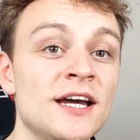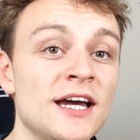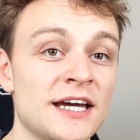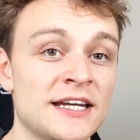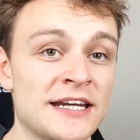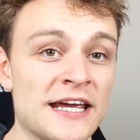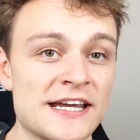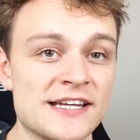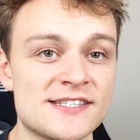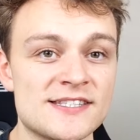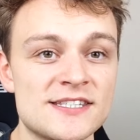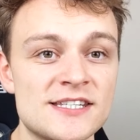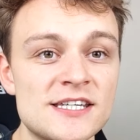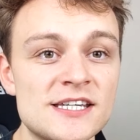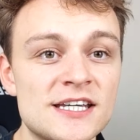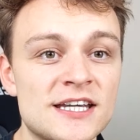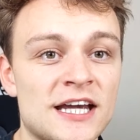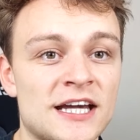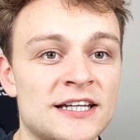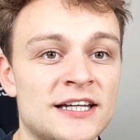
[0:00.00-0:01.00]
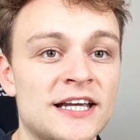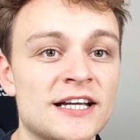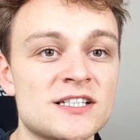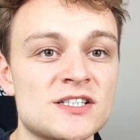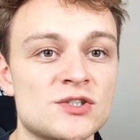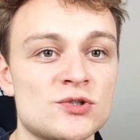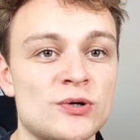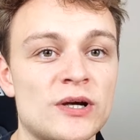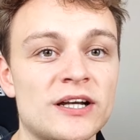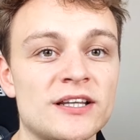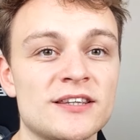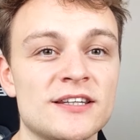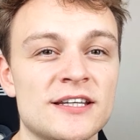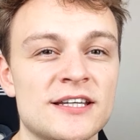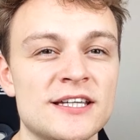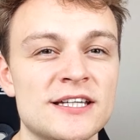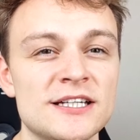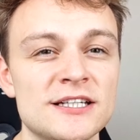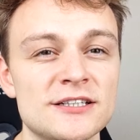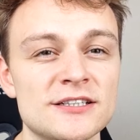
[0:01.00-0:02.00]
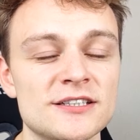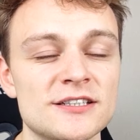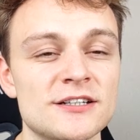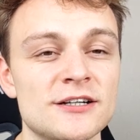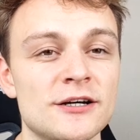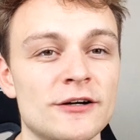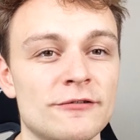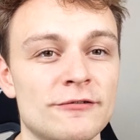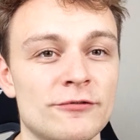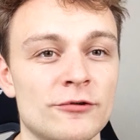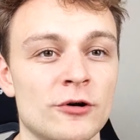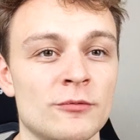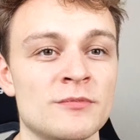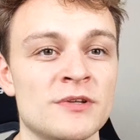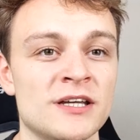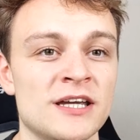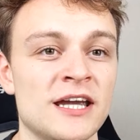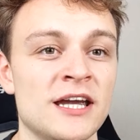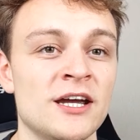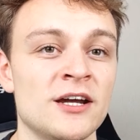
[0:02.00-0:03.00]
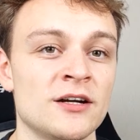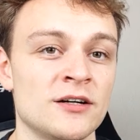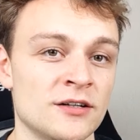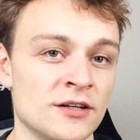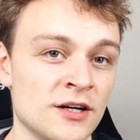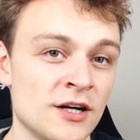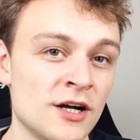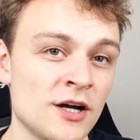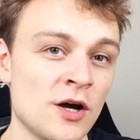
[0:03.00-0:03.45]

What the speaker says: An AC can extract the heat from the air,